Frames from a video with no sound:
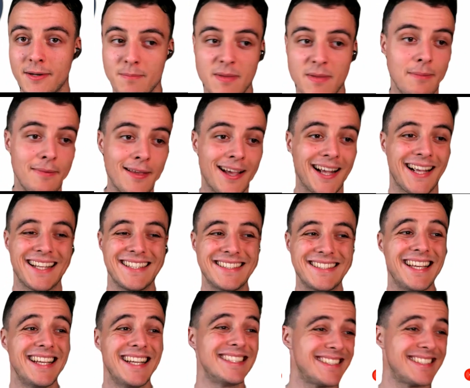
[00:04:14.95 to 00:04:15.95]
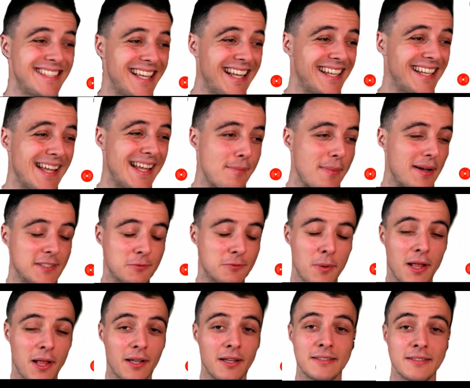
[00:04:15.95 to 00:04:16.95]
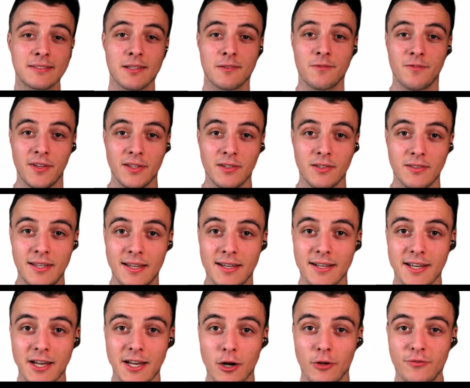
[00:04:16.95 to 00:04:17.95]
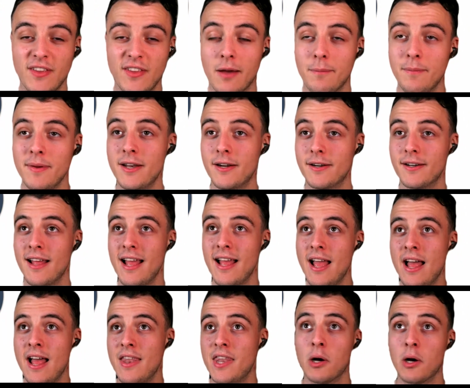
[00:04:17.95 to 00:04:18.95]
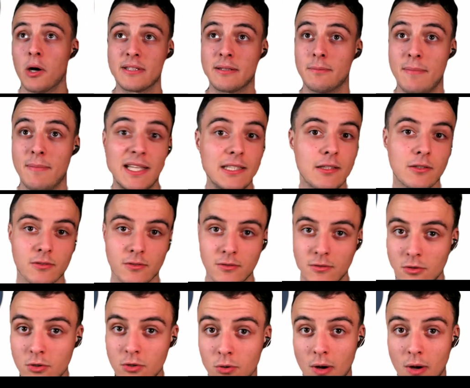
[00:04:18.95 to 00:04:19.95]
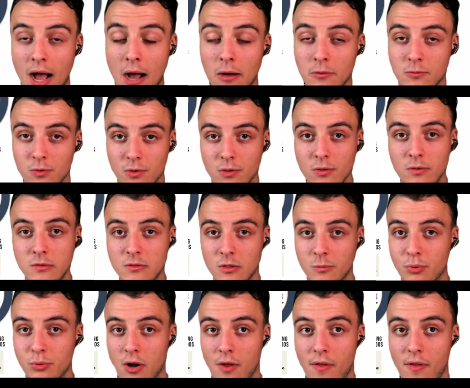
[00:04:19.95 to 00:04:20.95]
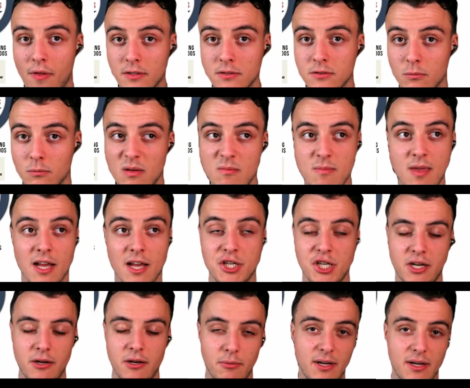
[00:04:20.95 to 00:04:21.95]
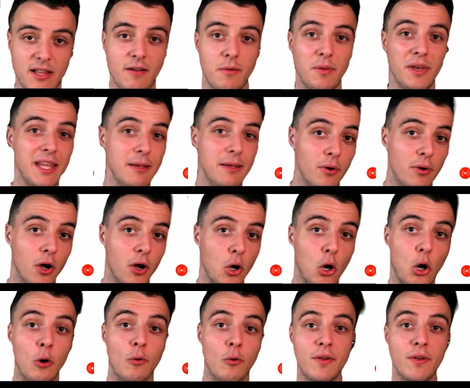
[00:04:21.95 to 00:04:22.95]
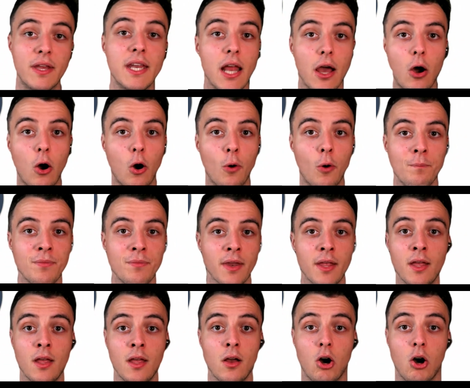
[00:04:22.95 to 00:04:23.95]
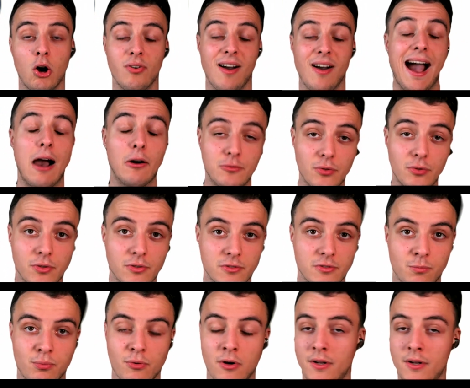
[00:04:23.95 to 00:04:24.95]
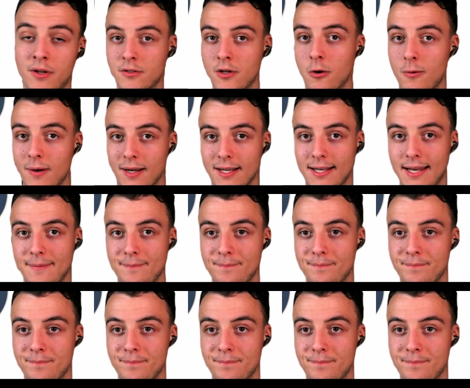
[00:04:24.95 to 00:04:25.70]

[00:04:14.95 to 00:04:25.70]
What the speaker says: Maybe I can sell them as well something to take care of their beard. Now, they may not know how to use a product, so maybe I share with them an ebook or a video of how to use a product correctly.